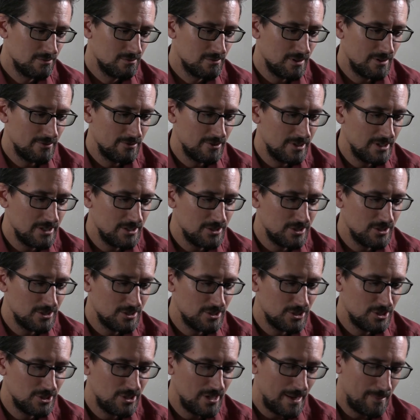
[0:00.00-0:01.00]
Revelation
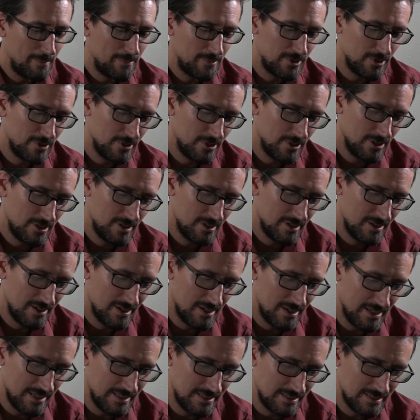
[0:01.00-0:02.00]
chapter
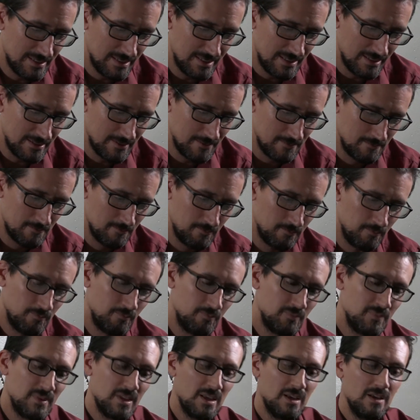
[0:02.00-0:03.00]
19.
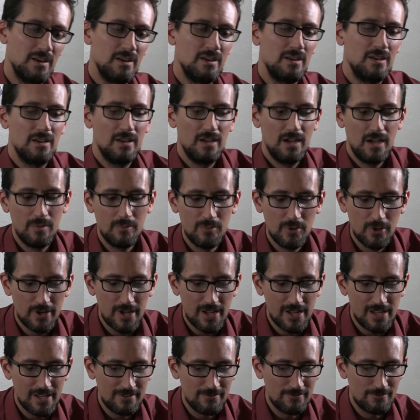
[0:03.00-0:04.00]
I'm
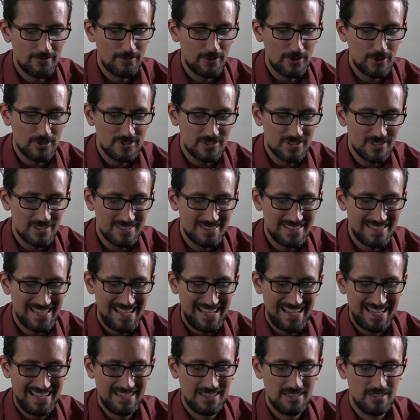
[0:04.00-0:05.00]
looking at verse
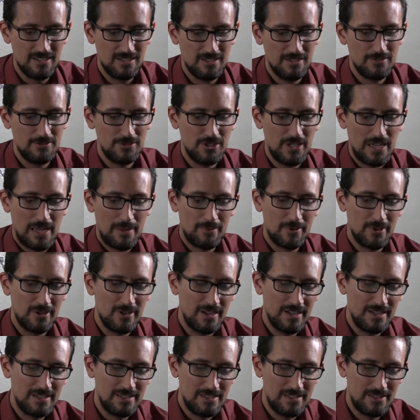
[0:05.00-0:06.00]
10 of chapter
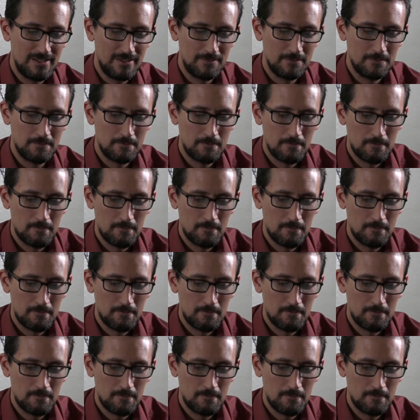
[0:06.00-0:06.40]
19.